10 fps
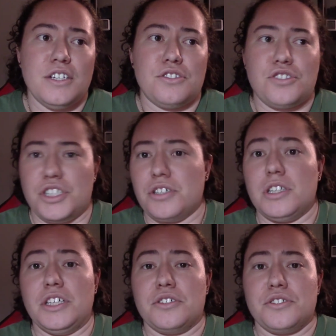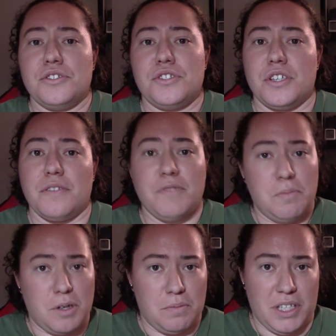cheerleaders and the
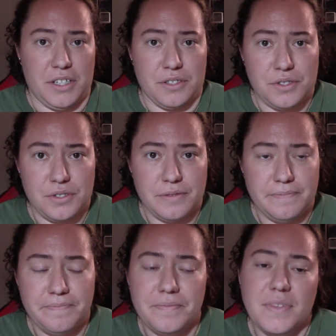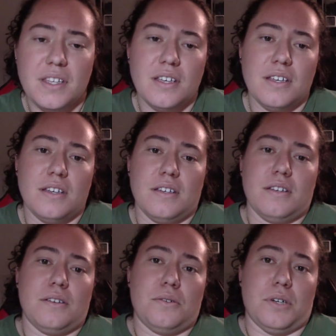football players.
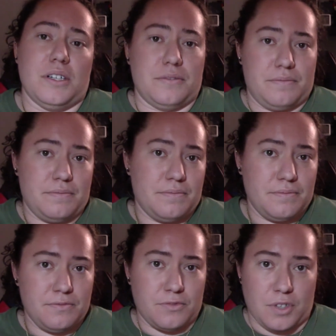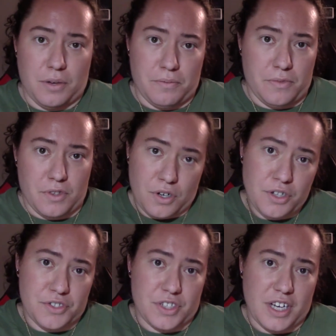Well, from the
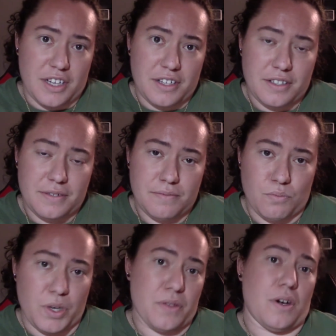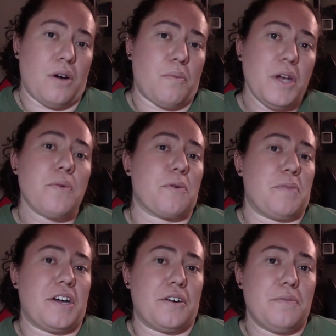nerd side, we thought we were
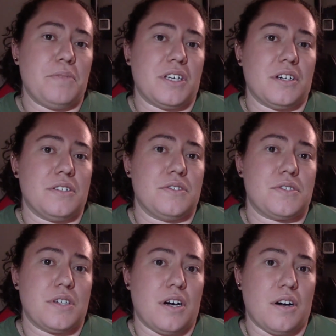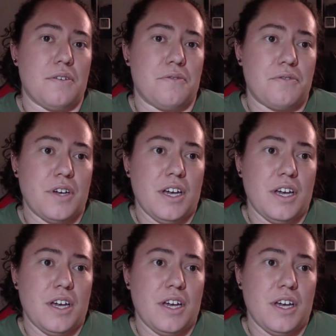better because of